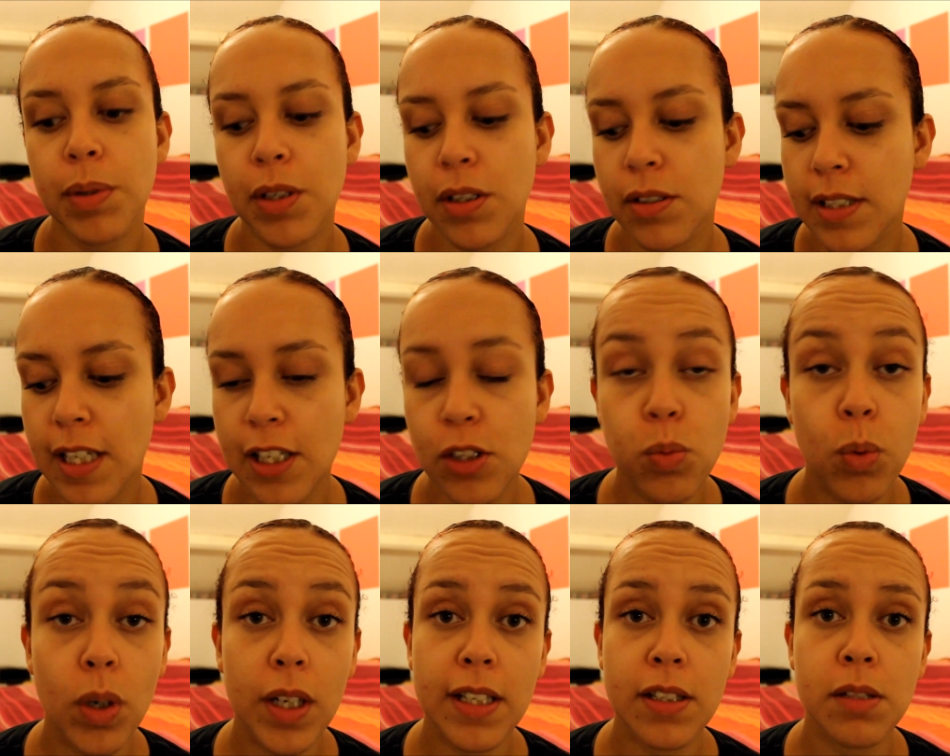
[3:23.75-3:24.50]
because
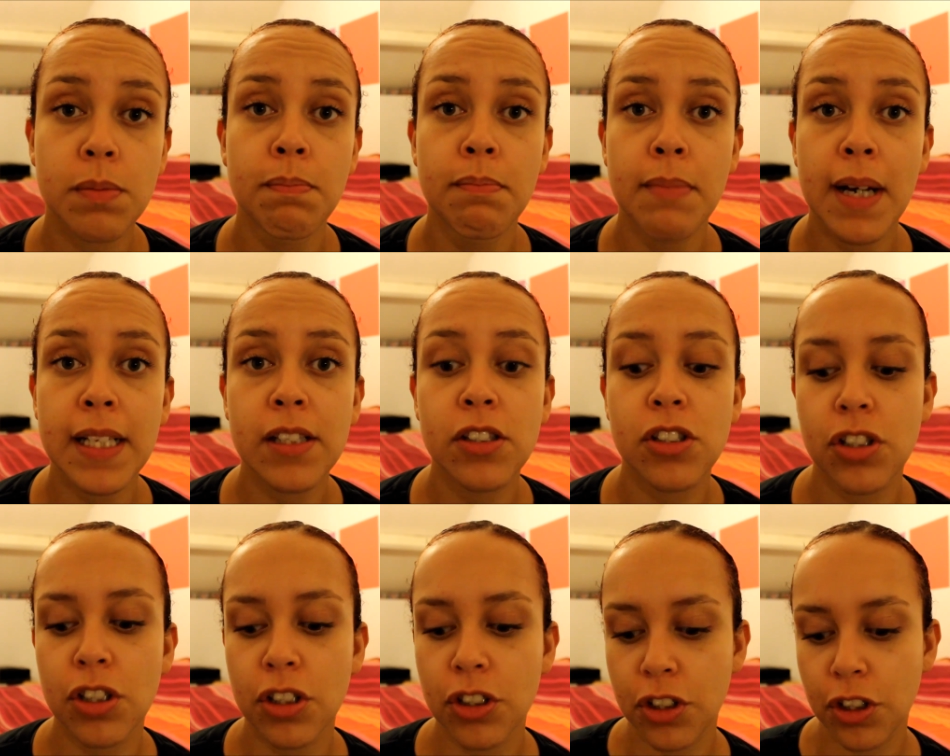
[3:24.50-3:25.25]
that's what it's meant
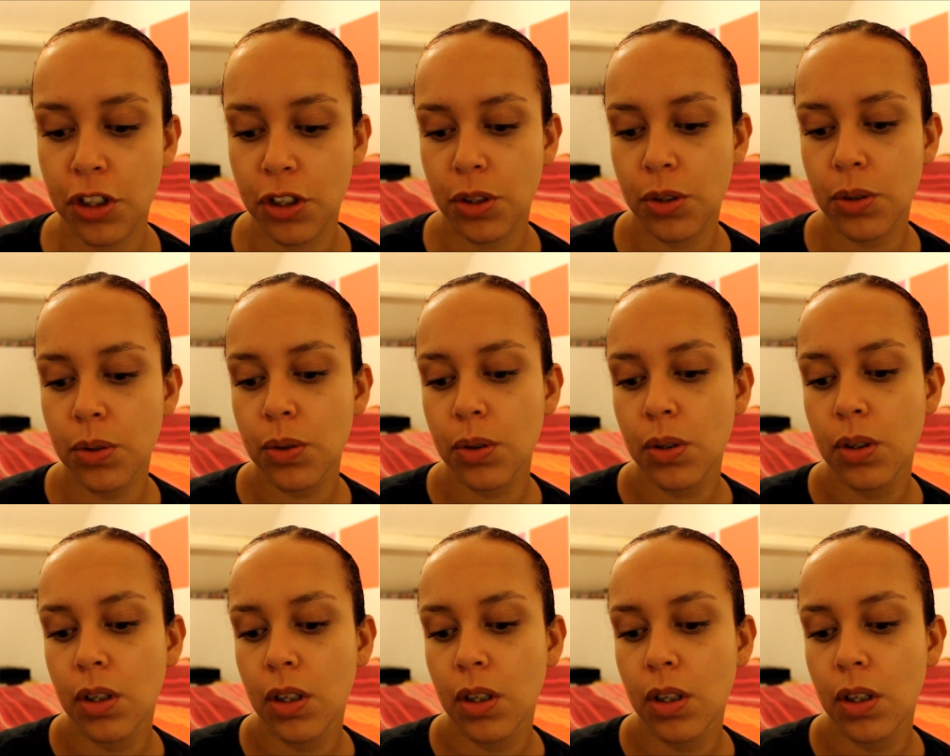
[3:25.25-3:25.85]
to do.